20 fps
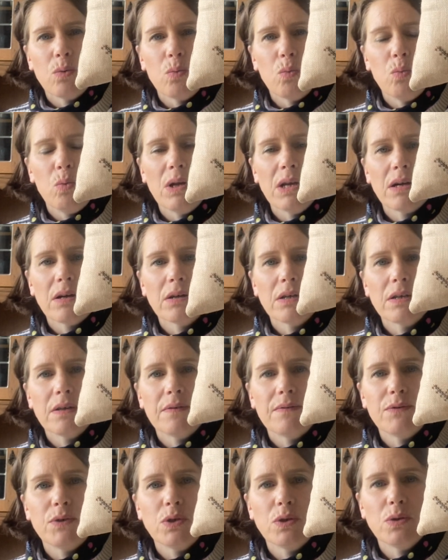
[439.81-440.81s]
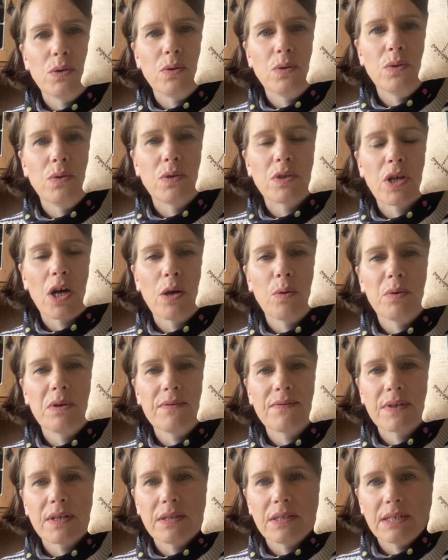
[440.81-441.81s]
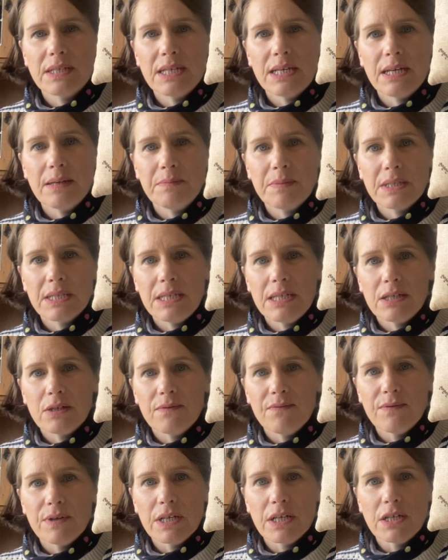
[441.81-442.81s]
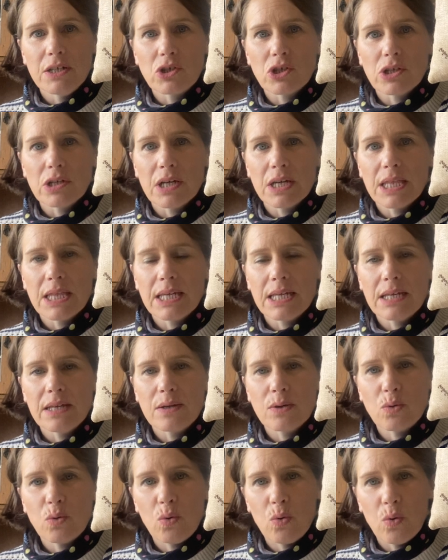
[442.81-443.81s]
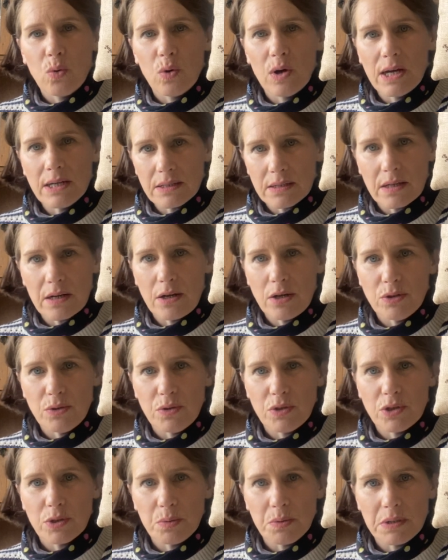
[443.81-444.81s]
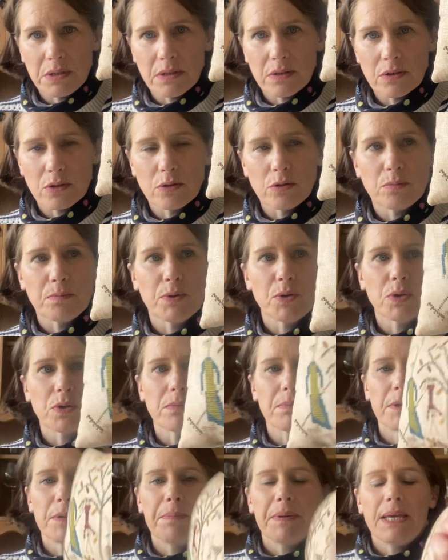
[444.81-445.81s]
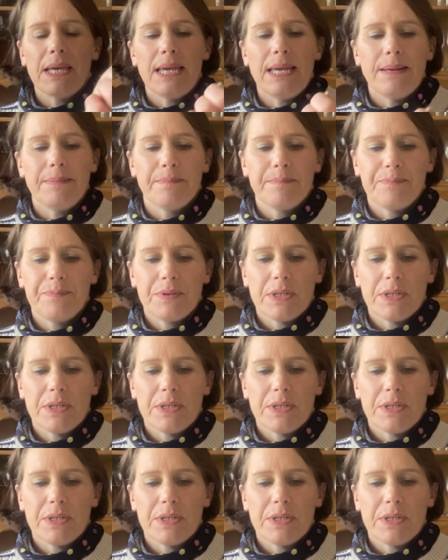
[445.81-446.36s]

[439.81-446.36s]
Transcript: I would have done the DMC conversion, I think, or as close to it as could possibly be.